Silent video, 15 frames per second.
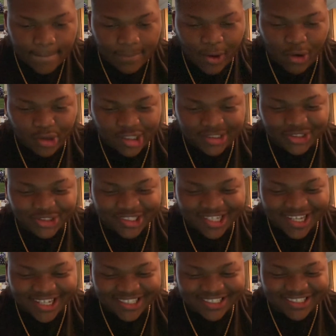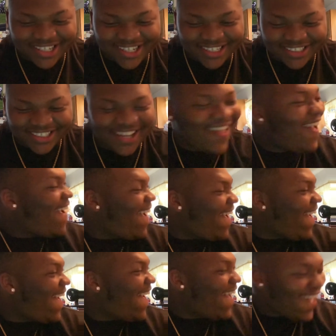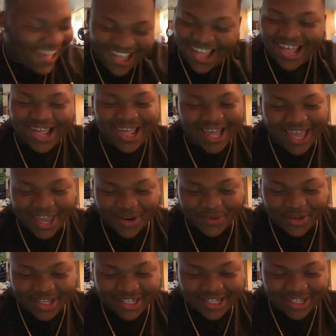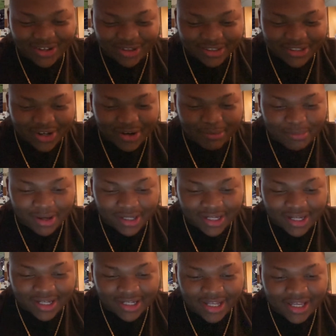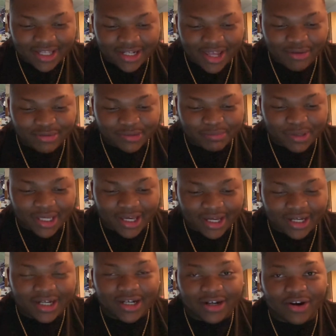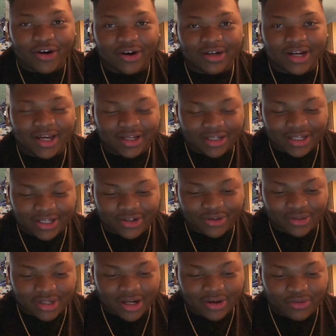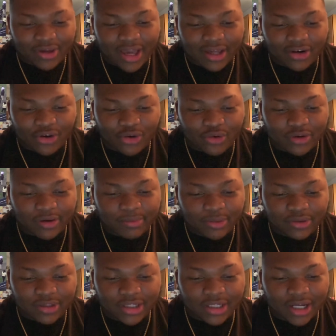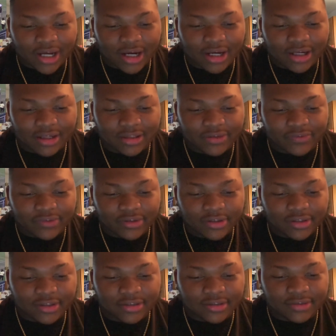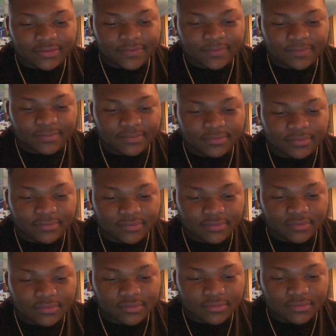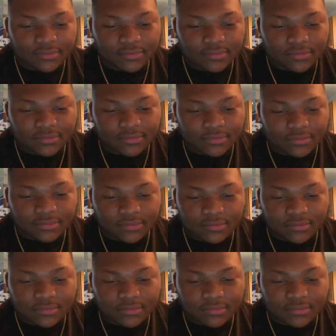Oh, this is against us. hey, we ain't even gonna talk about that. They they was playing good all night. I ain't gonna lie. We had to hold up on D line for real.